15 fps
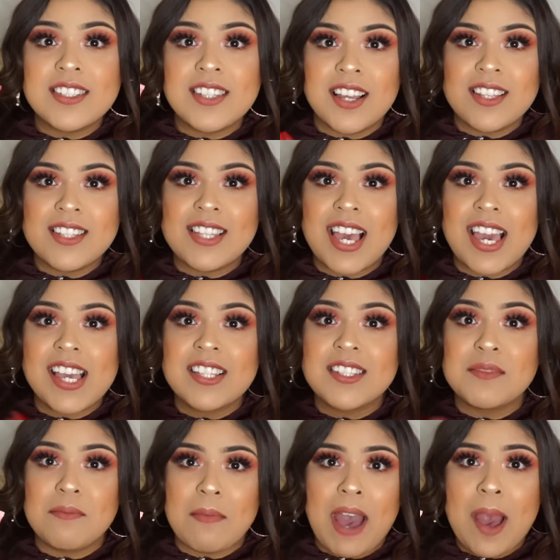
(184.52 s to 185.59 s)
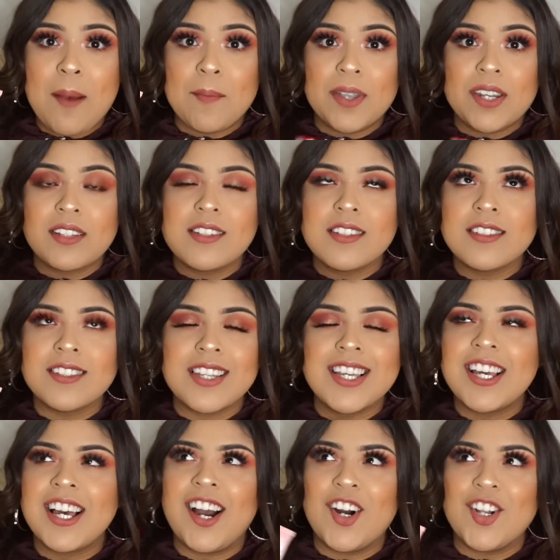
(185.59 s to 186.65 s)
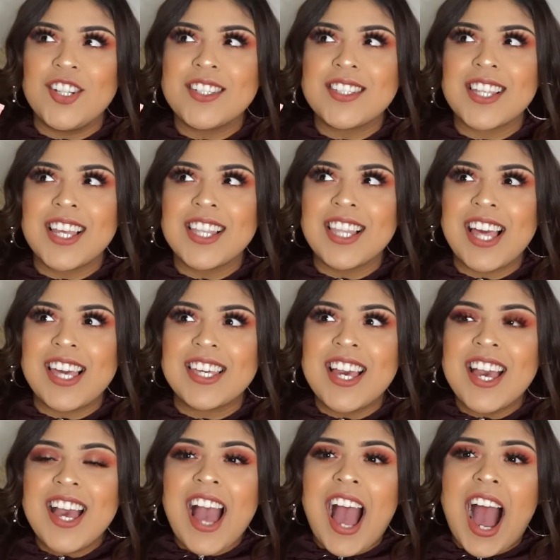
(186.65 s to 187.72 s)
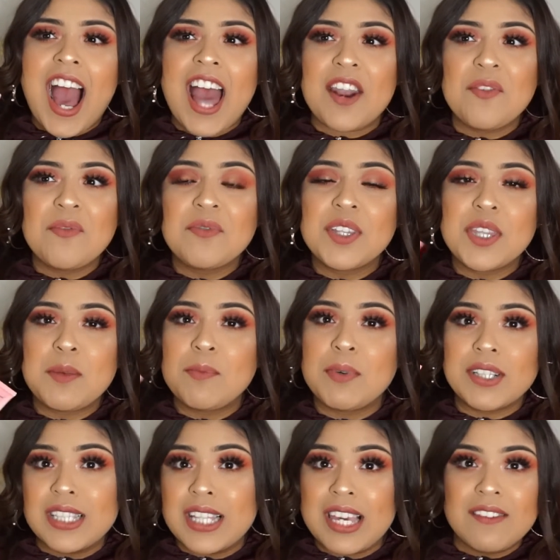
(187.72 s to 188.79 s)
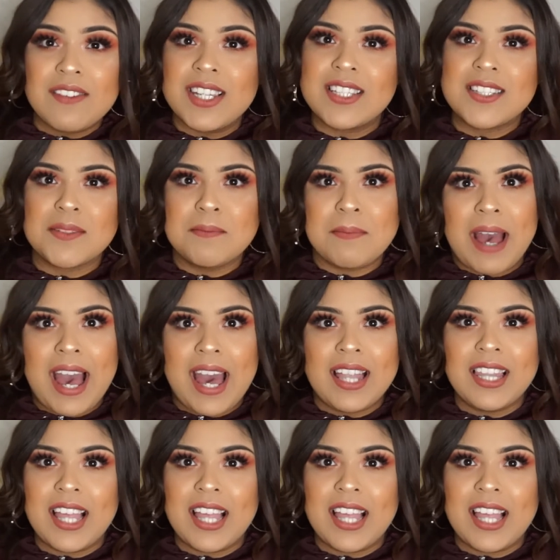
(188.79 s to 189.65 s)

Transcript: does say it's matte, but it does, honestly, like, I don't really believe it's matte.